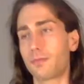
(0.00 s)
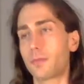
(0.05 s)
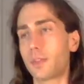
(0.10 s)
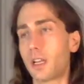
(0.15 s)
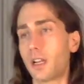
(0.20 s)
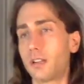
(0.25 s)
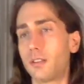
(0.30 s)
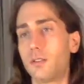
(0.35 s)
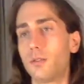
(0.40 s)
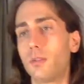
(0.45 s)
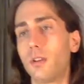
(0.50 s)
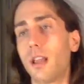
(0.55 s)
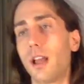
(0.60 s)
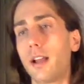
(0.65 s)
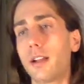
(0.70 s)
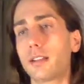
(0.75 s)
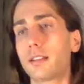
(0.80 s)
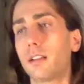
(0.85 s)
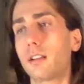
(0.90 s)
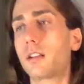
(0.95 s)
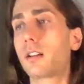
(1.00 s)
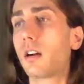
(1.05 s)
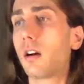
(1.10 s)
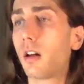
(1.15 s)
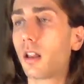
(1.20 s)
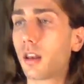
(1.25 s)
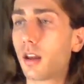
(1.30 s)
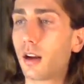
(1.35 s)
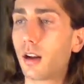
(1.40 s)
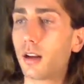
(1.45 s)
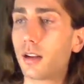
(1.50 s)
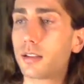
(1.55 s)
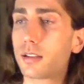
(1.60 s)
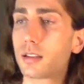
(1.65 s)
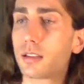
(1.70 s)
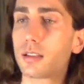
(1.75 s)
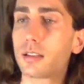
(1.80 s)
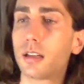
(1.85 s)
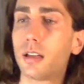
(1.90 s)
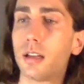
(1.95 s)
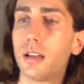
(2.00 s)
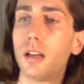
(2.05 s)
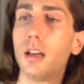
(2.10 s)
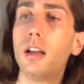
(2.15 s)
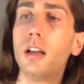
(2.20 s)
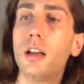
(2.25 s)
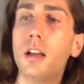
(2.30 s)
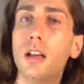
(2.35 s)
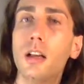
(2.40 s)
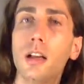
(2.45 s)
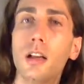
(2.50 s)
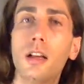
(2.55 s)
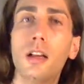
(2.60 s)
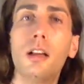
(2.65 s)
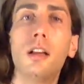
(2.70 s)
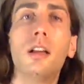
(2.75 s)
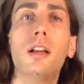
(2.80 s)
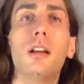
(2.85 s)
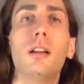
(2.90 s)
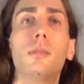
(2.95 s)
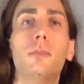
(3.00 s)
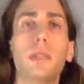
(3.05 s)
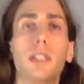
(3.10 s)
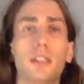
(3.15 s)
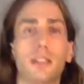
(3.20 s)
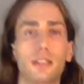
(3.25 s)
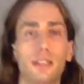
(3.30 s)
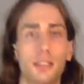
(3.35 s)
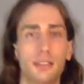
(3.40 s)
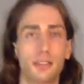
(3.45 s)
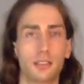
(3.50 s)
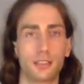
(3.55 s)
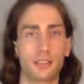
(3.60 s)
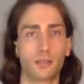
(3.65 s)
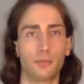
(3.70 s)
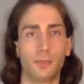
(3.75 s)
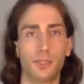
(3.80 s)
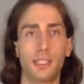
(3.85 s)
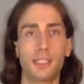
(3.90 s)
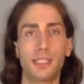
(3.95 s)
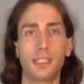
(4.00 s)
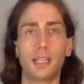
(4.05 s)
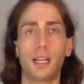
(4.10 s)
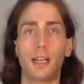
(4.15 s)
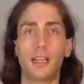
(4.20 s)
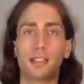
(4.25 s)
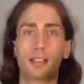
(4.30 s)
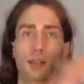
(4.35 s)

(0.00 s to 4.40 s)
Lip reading: I do like the colors because it's this really nice